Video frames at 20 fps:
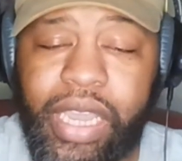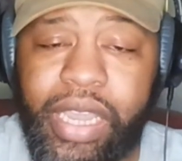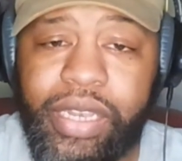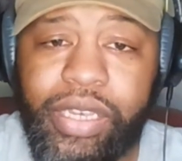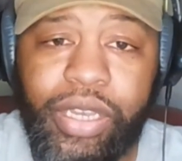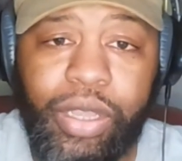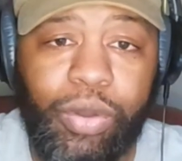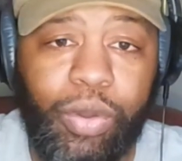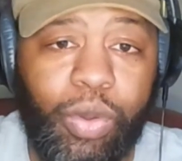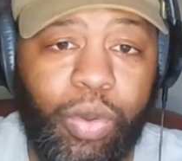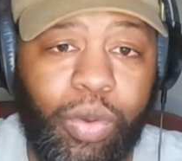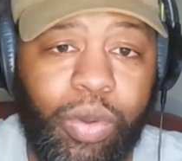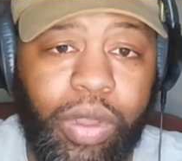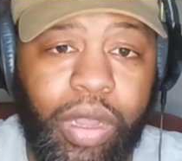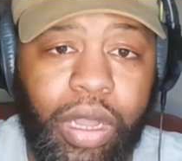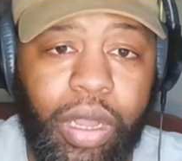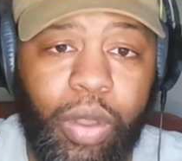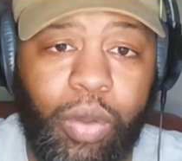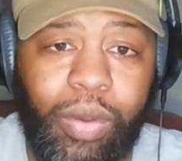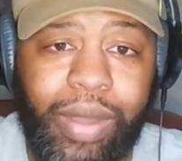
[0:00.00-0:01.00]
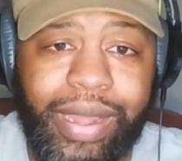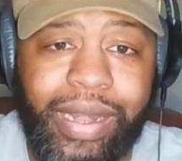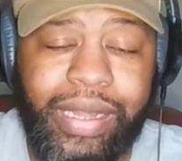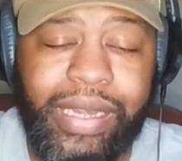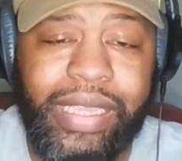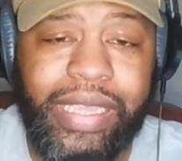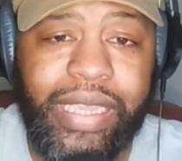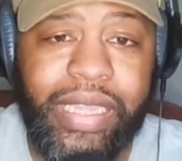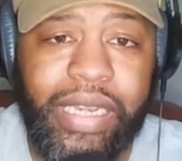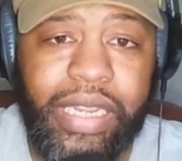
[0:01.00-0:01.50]
unknown
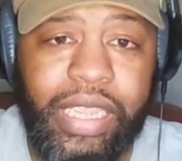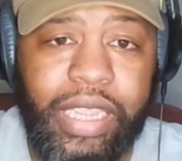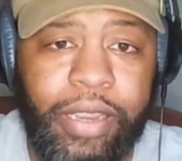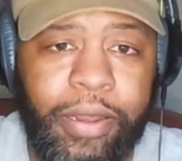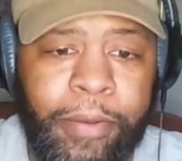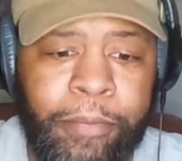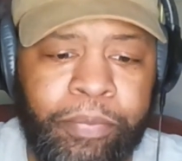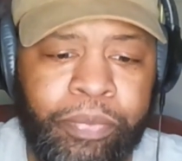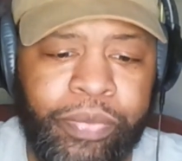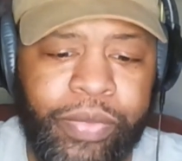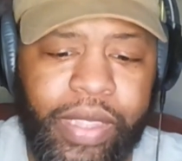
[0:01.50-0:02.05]
quantity in here,